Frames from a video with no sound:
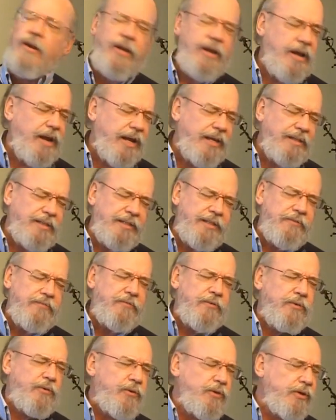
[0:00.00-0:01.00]
I
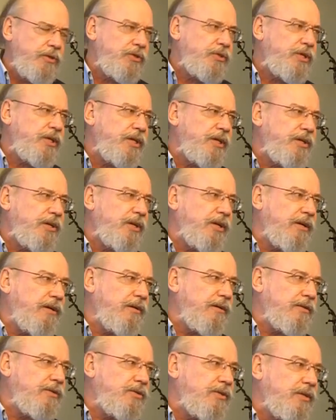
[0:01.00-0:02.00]
lived for 13
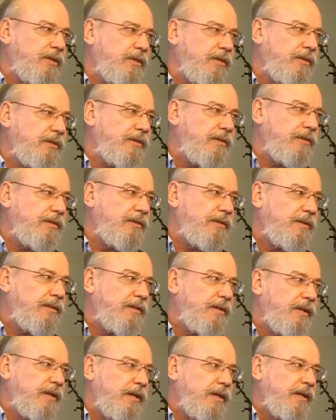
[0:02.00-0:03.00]
years
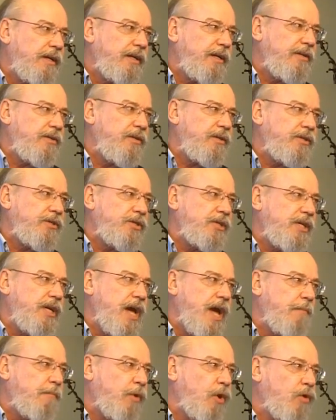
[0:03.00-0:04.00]
in the
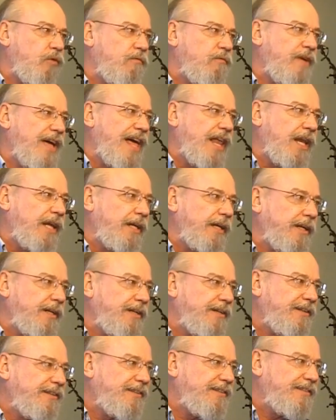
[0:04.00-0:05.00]
Diablo Valley.
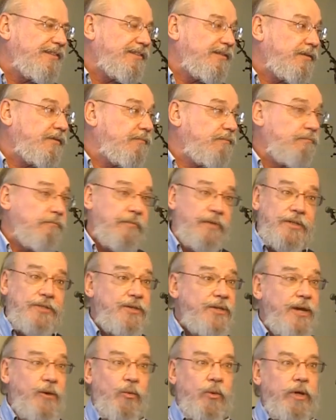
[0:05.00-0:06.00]

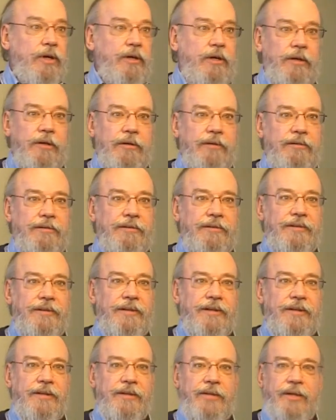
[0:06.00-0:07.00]
Isn't that weird?
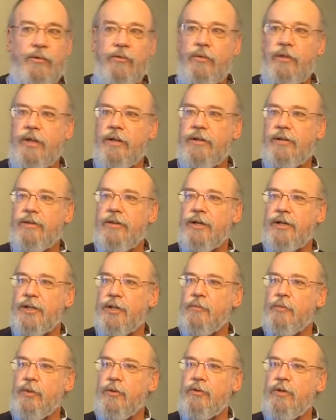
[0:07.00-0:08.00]
That a
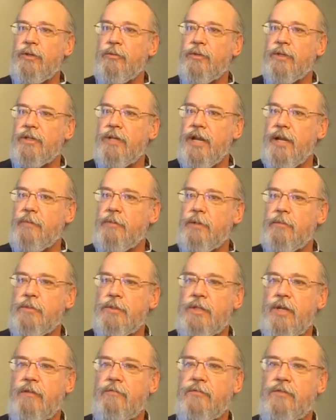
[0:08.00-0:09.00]
community would name
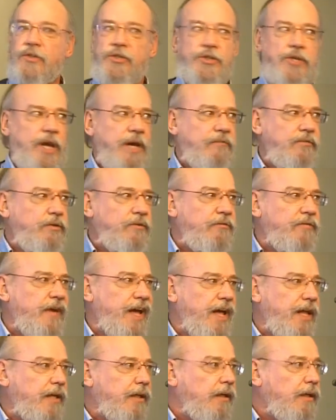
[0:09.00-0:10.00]
themselves Devil
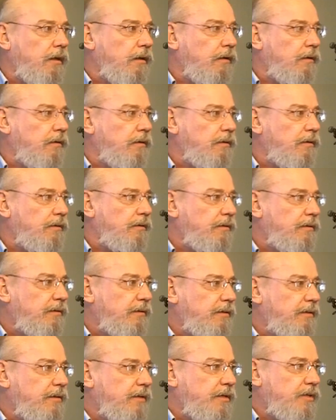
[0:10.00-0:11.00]
Valley,
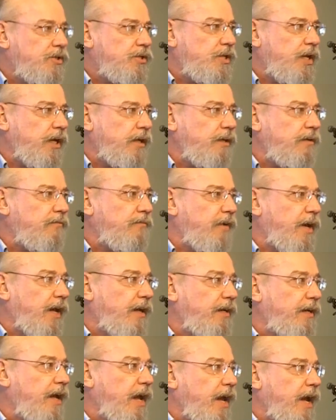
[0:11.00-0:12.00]
Satan
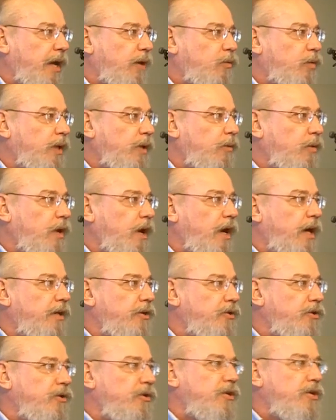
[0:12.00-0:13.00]
Valley, and we were
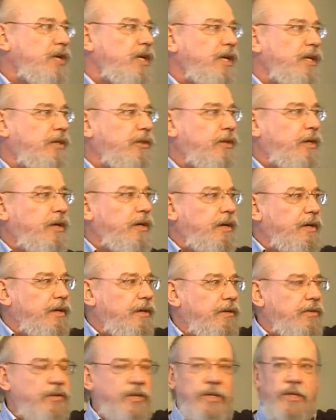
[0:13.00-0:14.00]
underneath
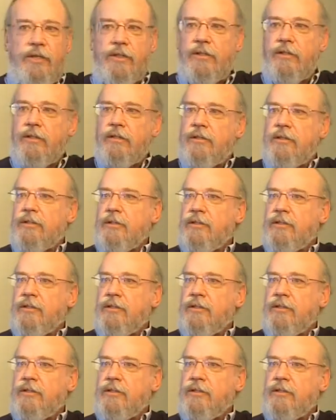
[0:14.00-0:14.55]
the